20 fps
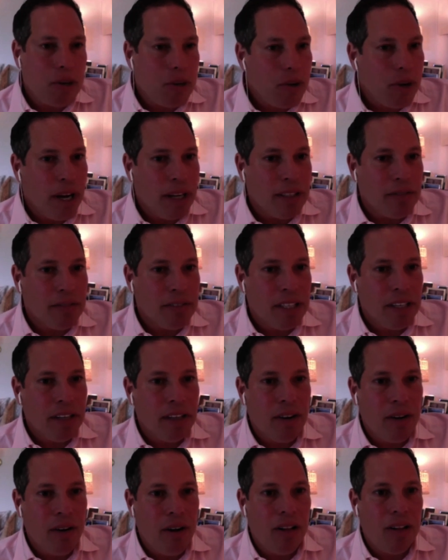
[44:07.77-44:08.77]
You guys have seen
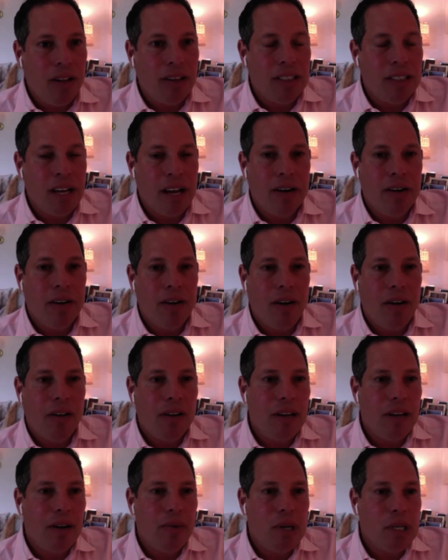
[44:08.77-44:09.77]
it all and done it all,
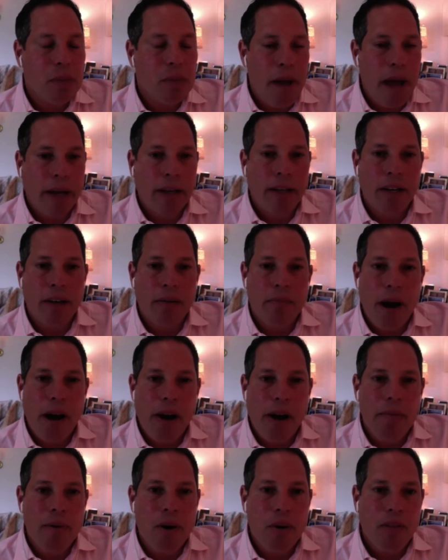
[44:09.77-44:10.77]
and I respect and
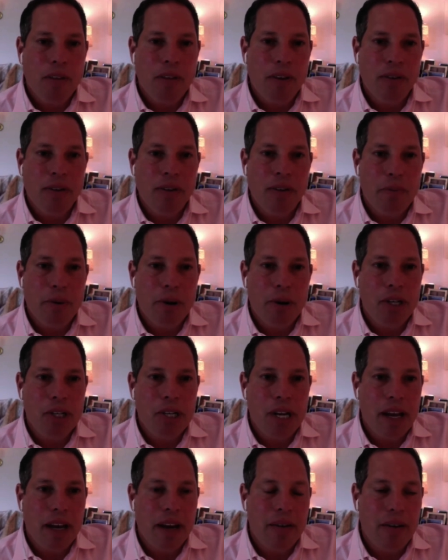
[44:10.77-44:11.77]
admire both of you and
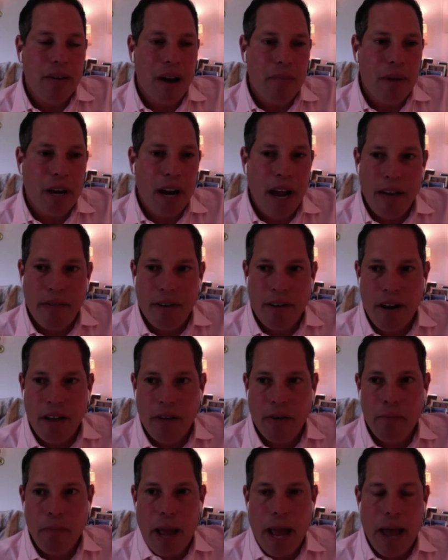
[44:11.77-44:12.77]
appreciate it. And I'm going to have
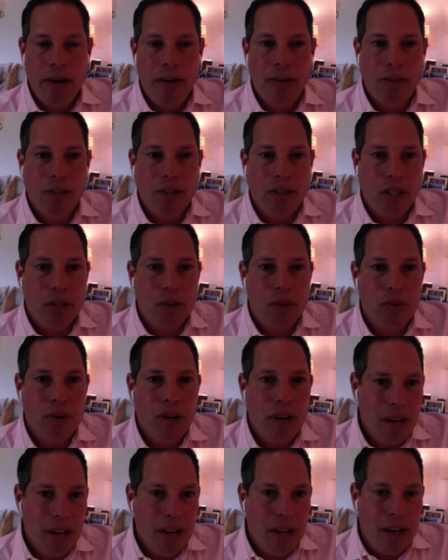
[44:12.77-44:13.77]
another panel soon
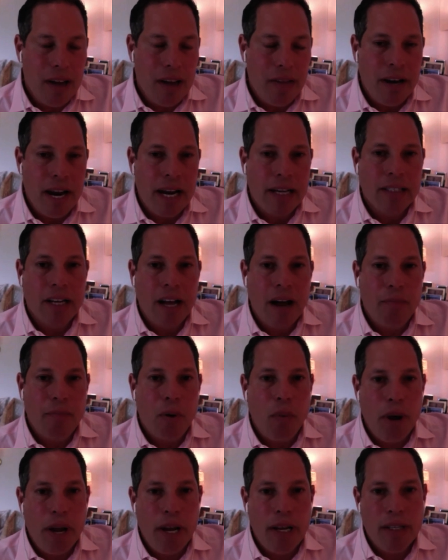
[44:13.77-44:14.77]
in the next couple
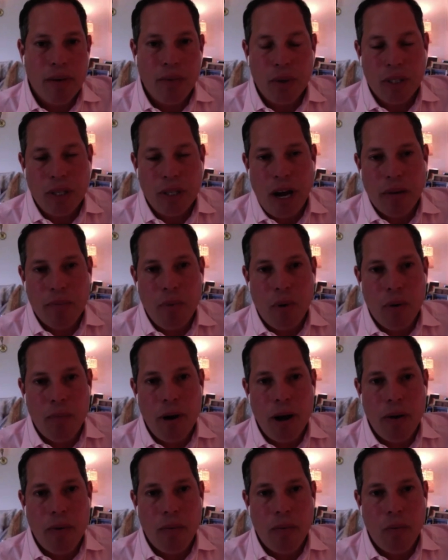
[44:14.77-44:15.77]
of weeks, and we'll talk more
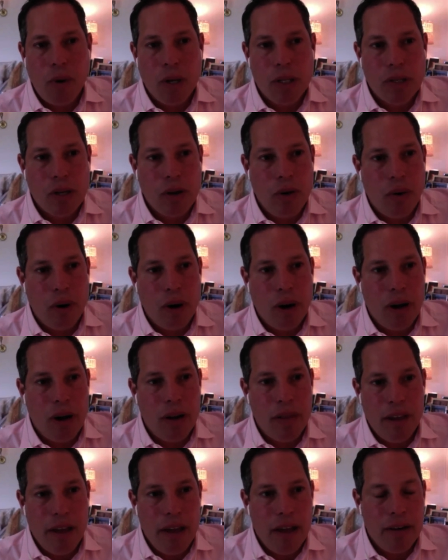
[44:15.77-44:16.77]
about what's going
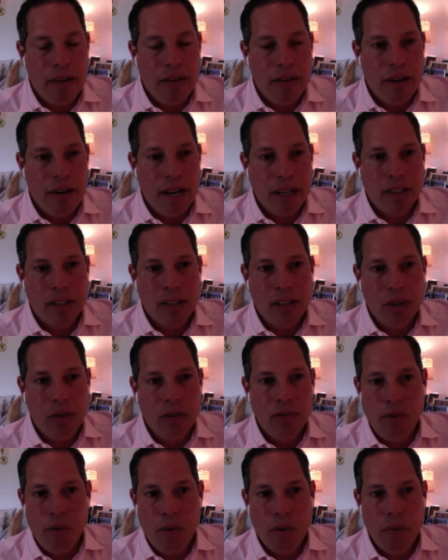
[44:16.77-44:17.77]
on then in the next 2 to
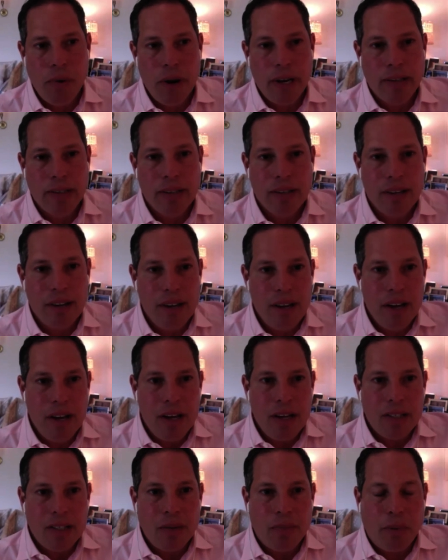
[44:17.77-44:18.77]
4 weeks.
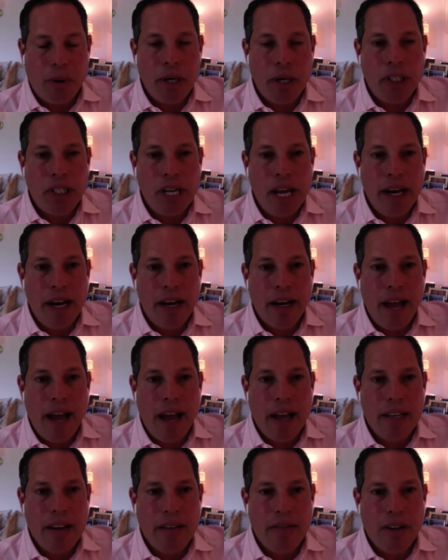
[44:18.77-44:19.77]
So appreciate it,
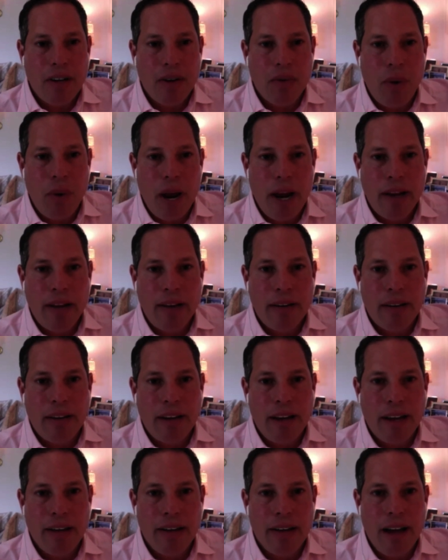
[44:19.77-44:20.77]
guys. Have a good week,
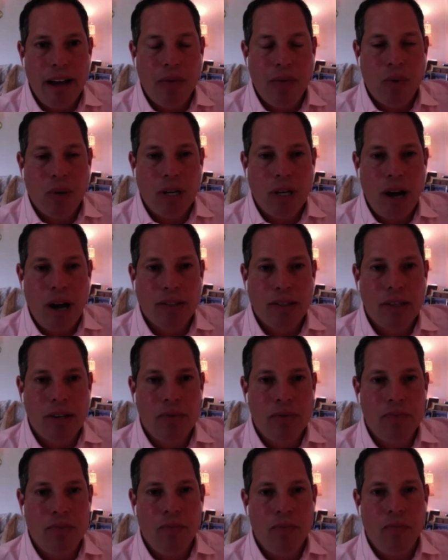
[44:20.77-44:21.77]
and we'll talk soon.